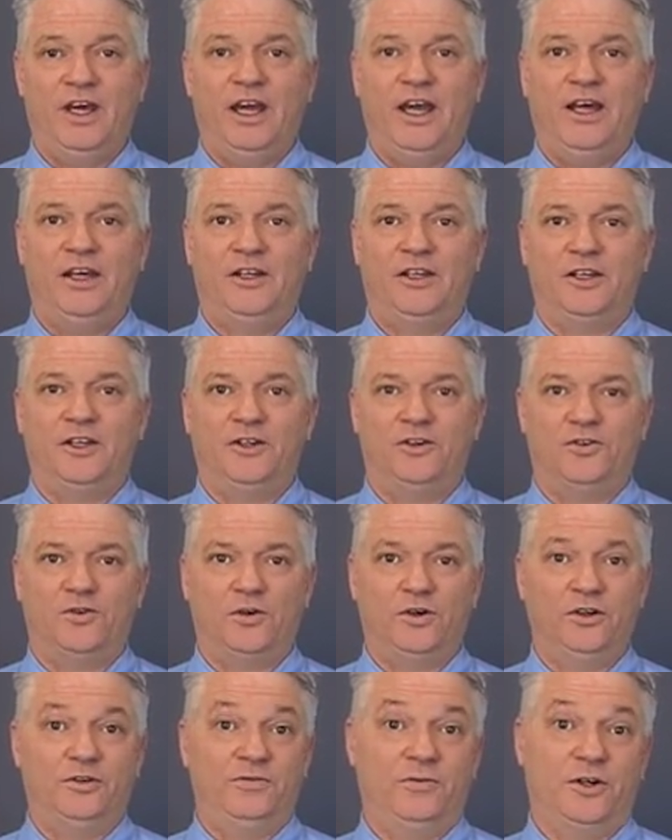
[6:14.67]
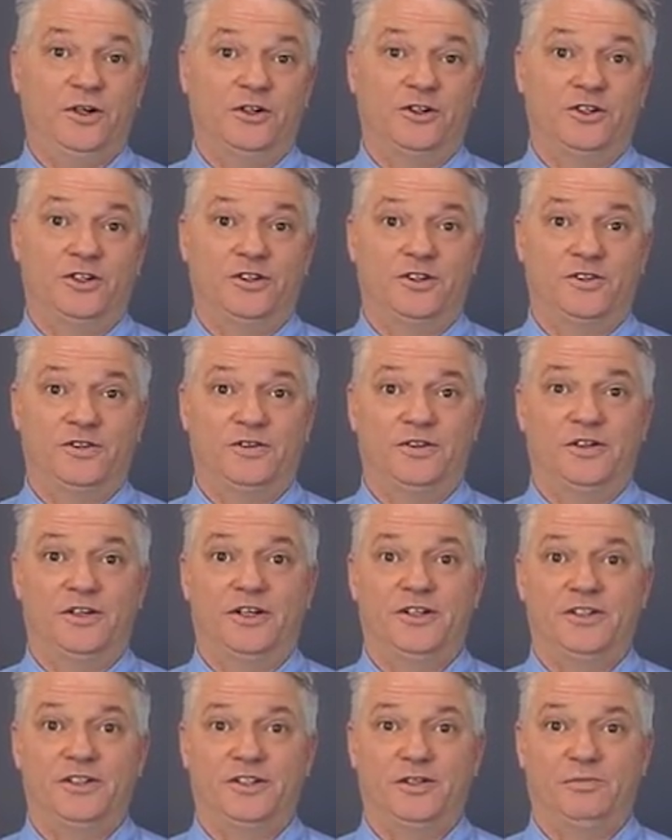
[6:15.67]
And the control functions are a
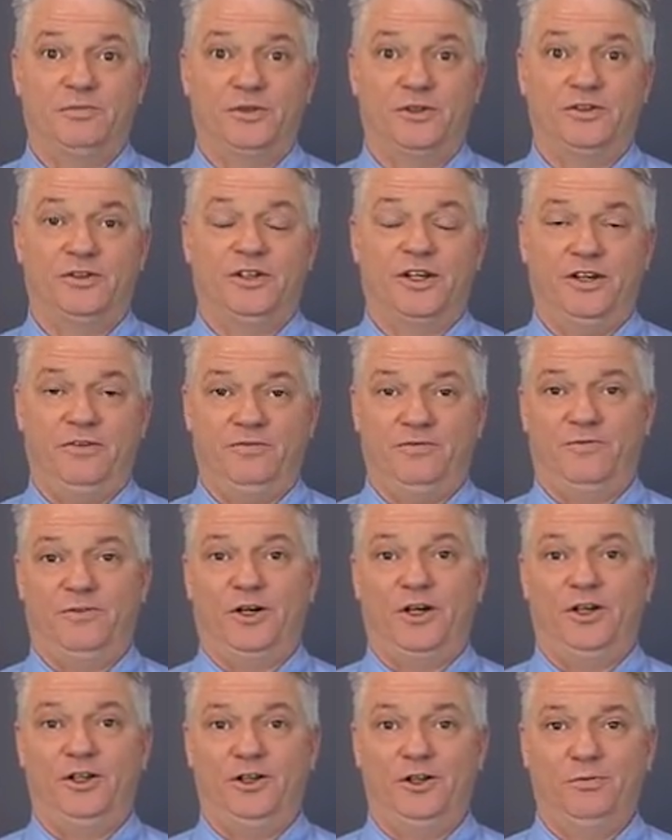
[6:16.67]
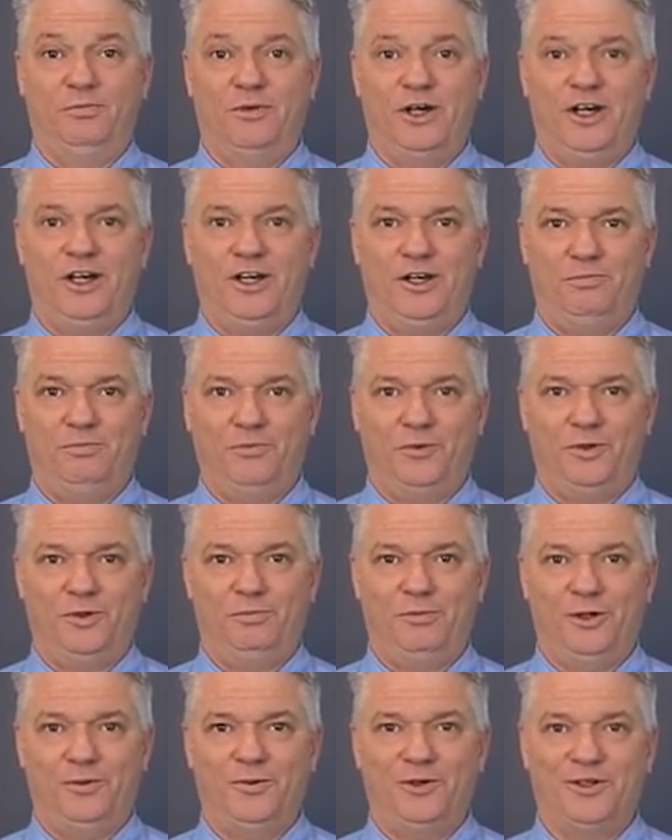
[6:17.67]
lot simpler, like volume up
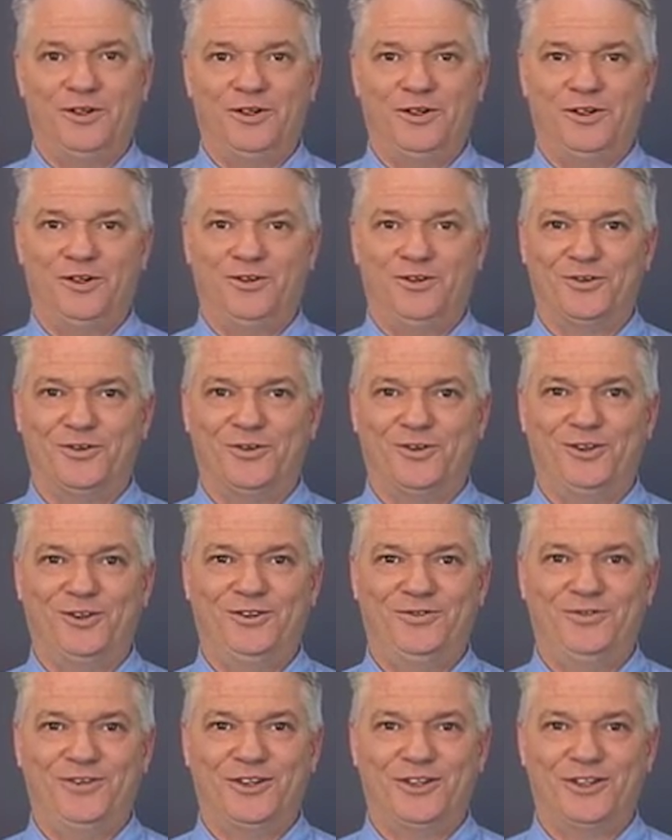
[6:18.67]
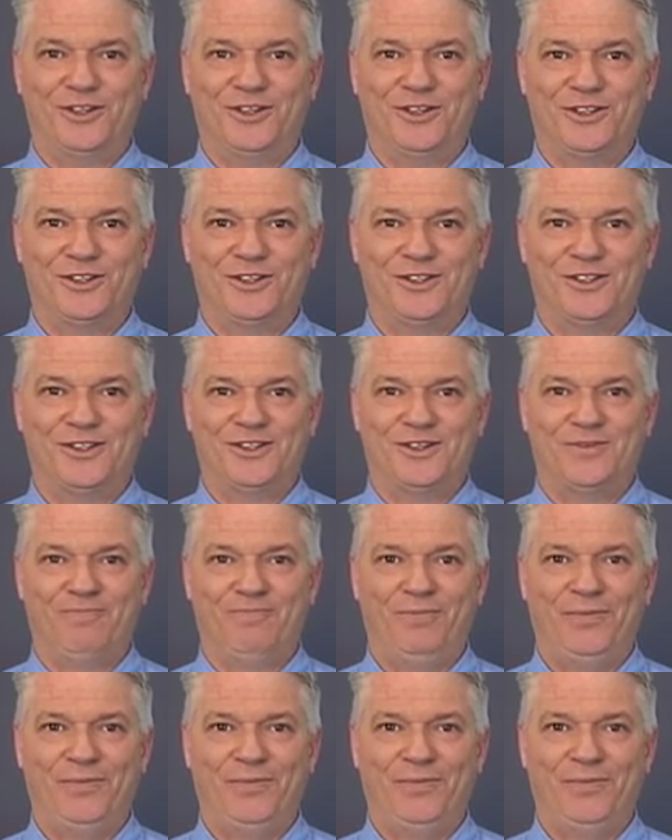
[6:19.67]
would be one of the control functions.